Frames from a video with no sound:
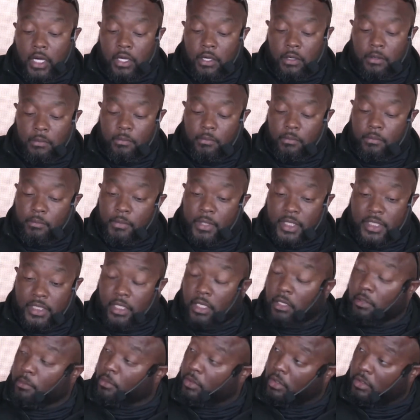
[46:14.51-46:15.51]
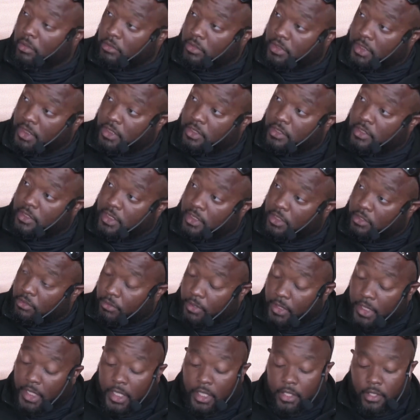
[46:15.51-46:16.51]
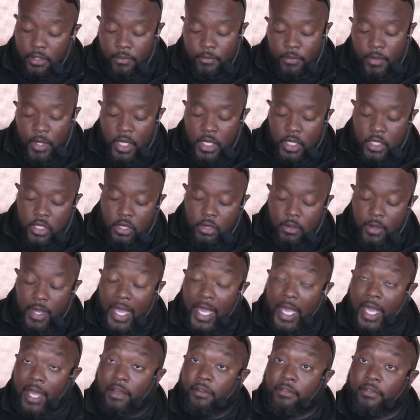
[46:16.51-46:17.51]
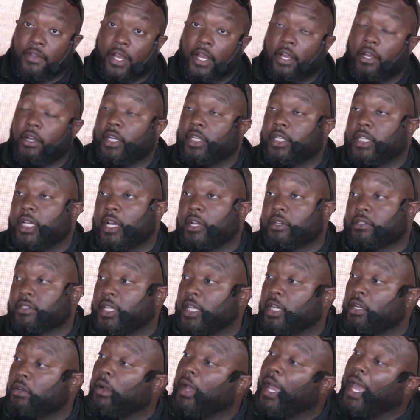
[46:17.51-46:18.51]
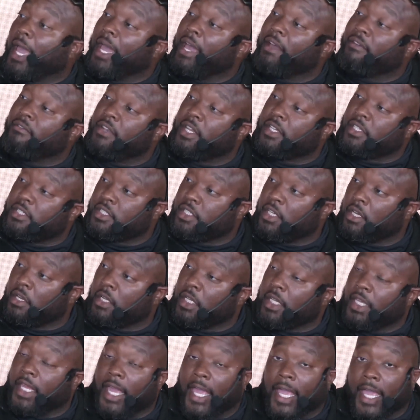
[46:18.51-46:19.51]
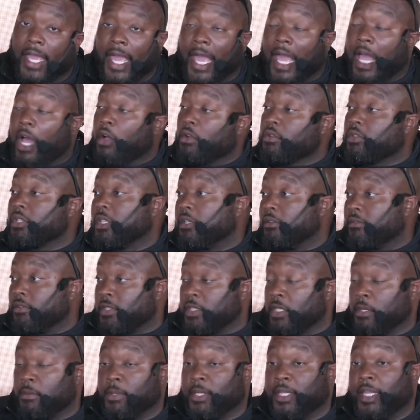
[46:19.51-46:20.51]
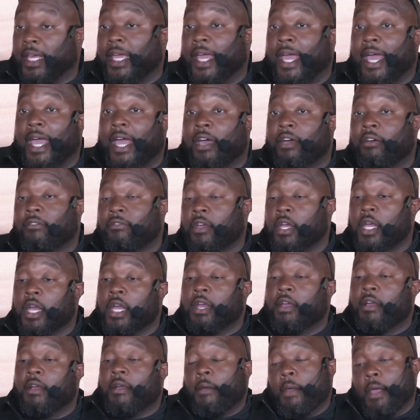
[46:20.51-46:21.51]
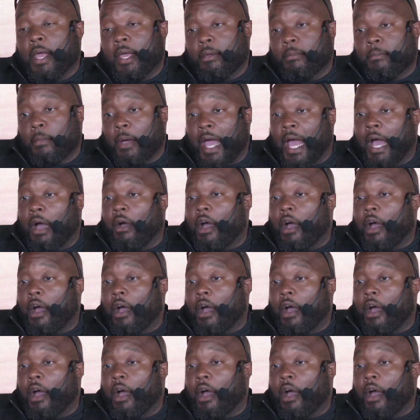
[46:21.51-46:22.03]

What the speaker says: Miss Gilmore, T3L. You have Heritage House. They don't have necessarily a housing facility, but they have how I've